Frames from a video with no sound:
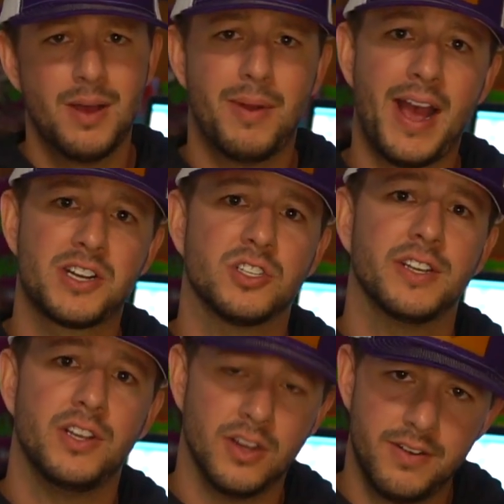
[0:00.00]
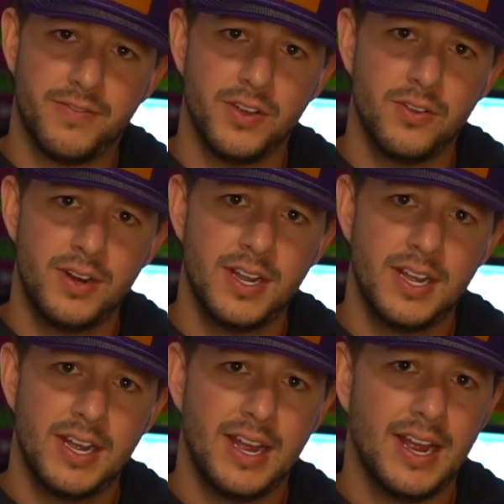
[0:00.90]
but actually good food
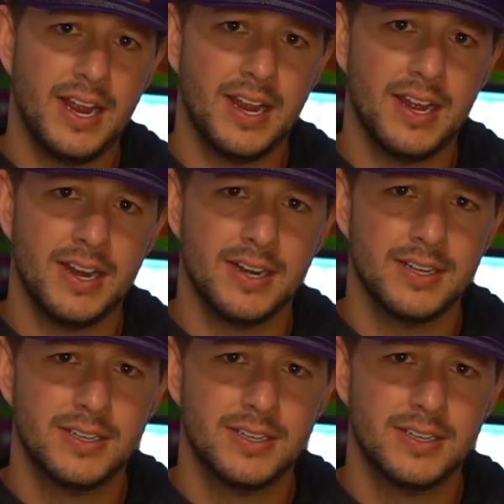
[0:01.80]
and